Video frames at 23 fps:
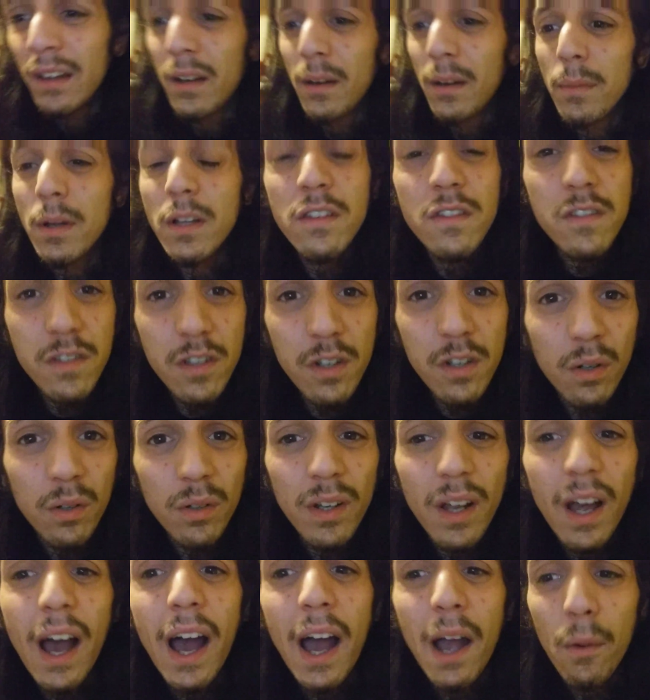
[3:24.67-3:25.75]
But soon
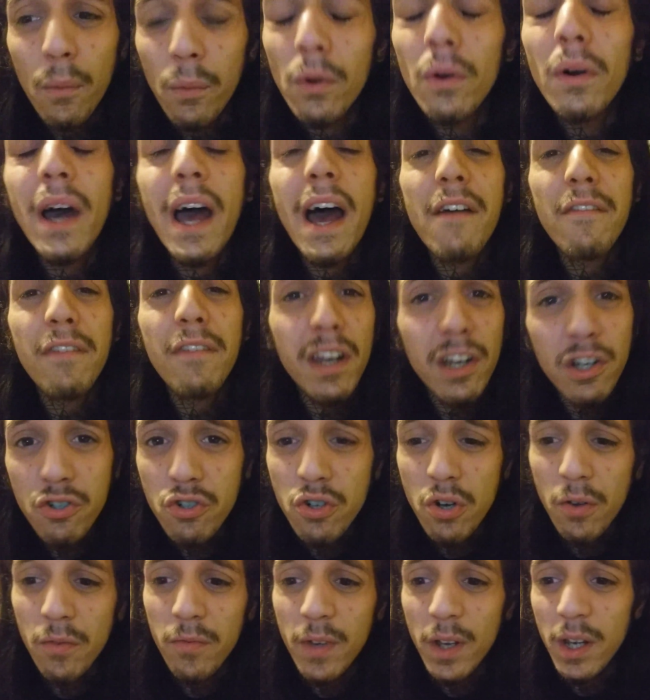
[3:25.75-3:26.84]
I will have an
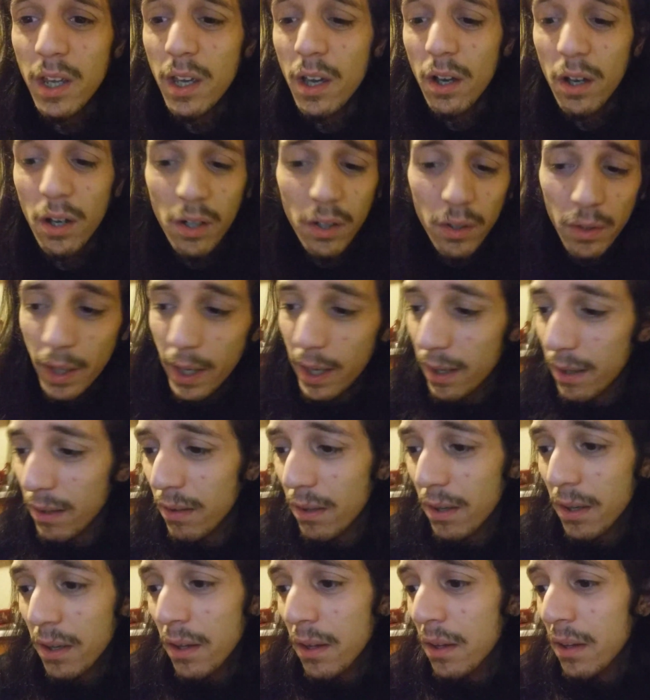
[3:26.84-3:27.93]
intro video
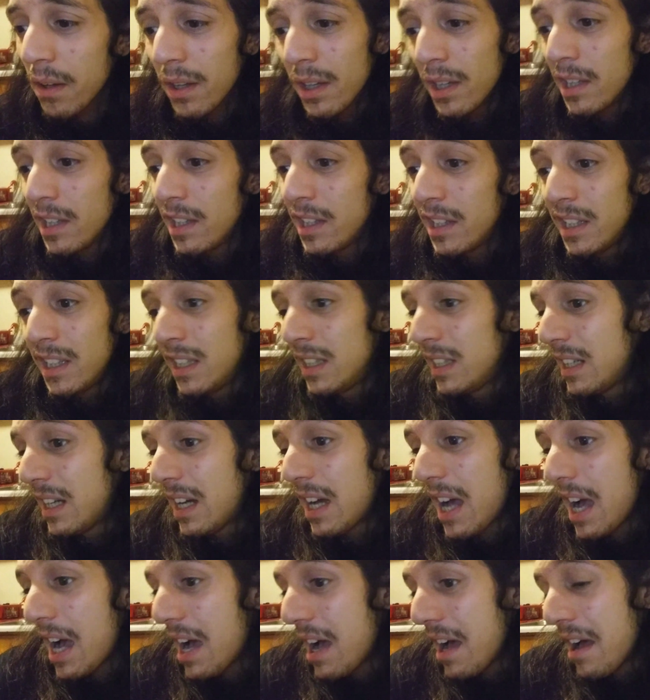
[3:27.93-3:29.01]
and
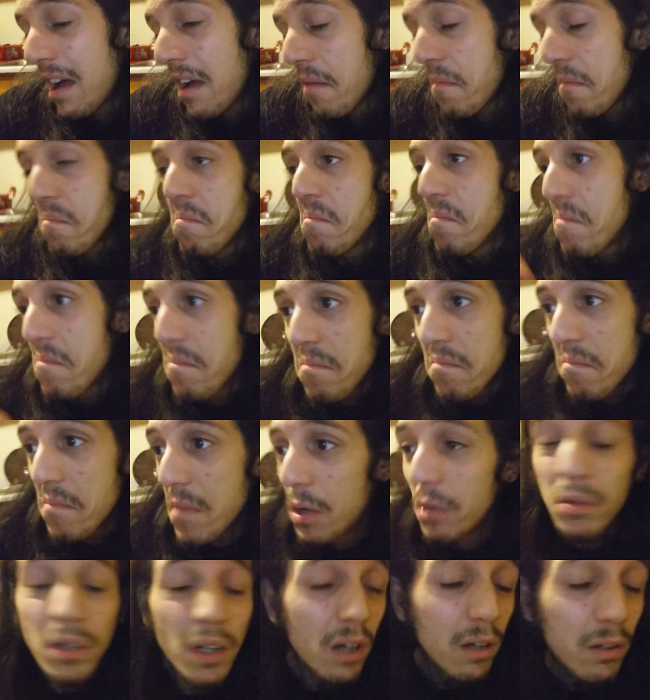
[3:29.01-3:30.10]

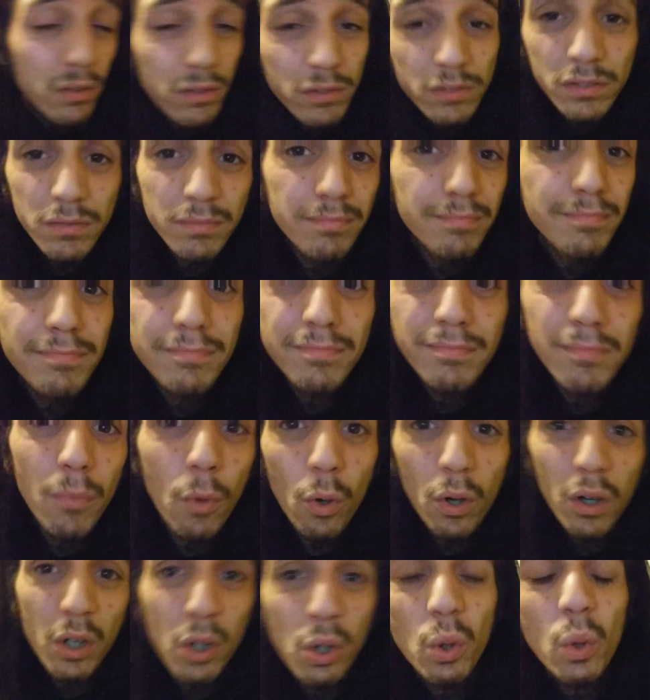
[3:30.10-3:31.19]
who knows,
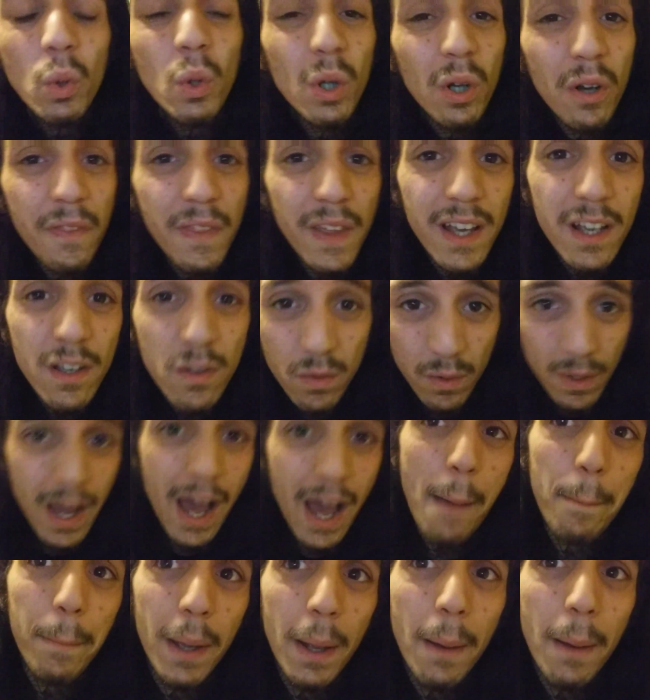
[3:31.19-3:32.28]
more cooler things will
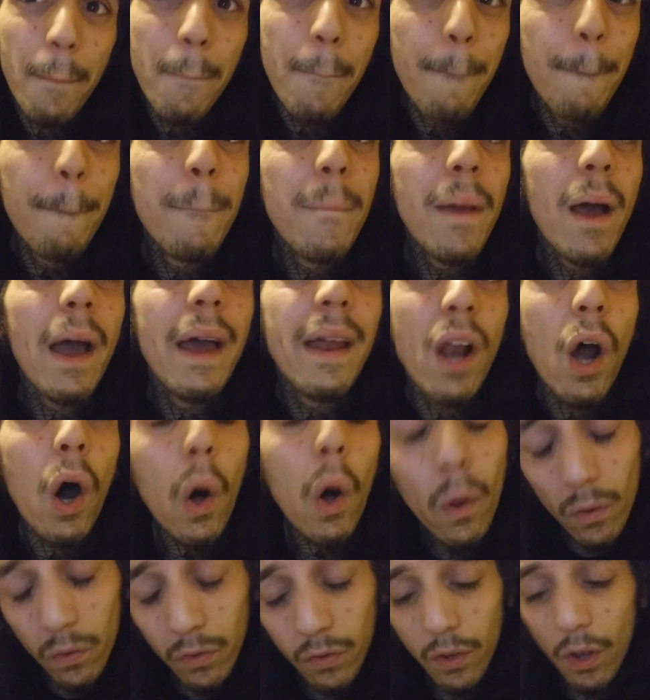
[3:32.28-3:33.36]
happen. And
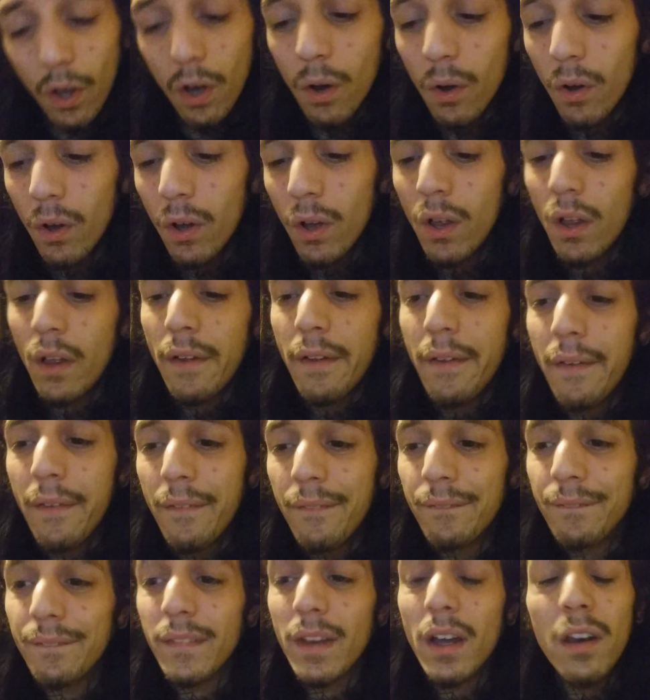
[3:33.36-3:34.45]
also,
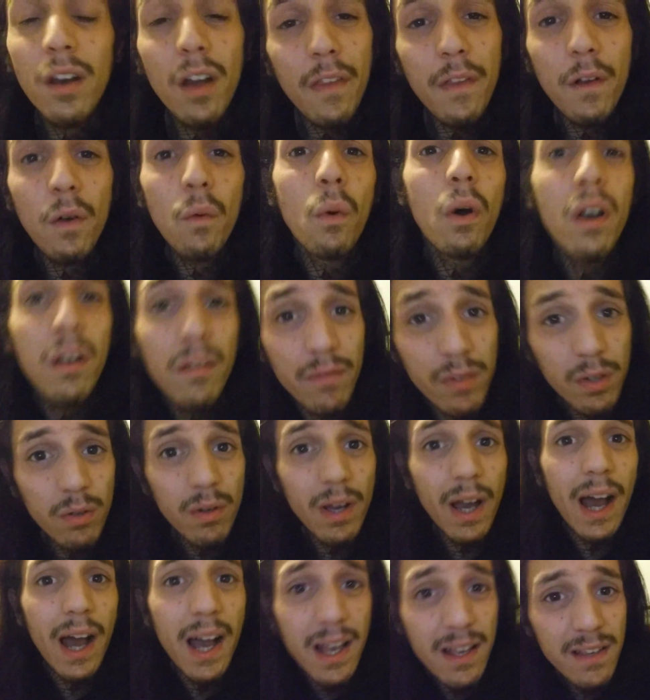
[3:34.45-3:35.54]
another one of you
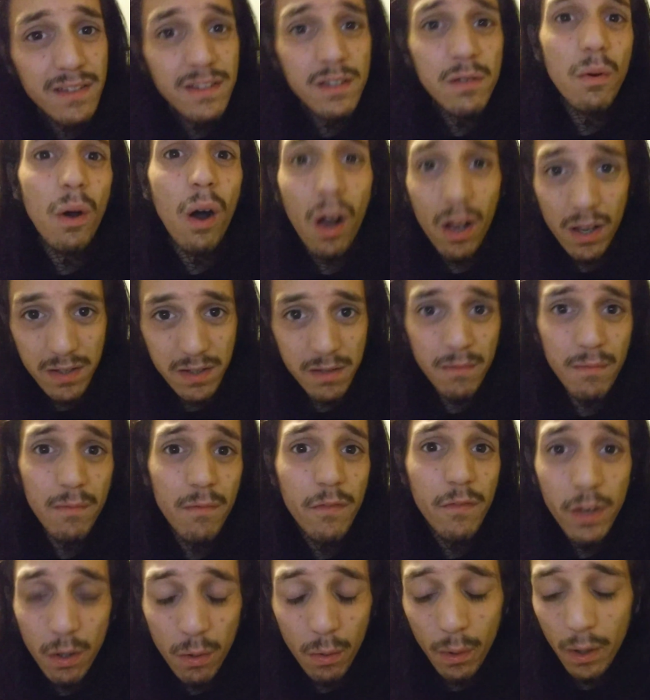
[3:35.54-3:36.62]
guys, you awesome
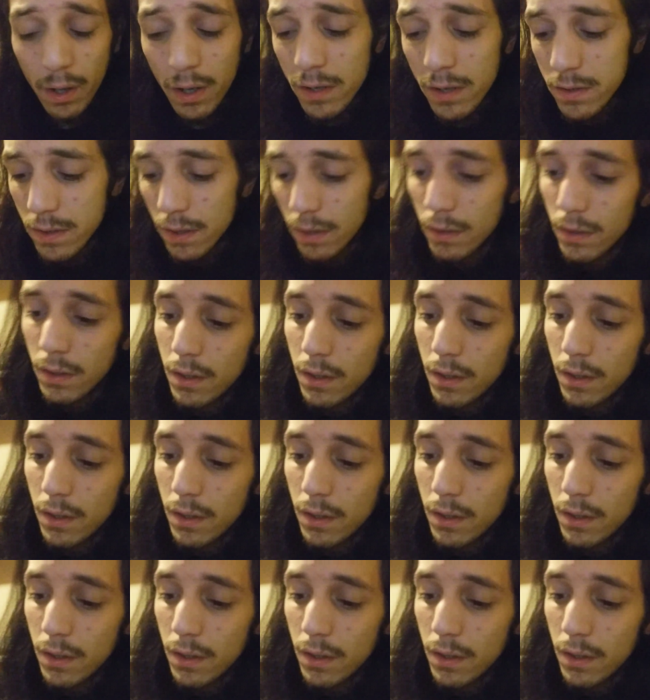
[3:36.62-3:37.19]
viewers,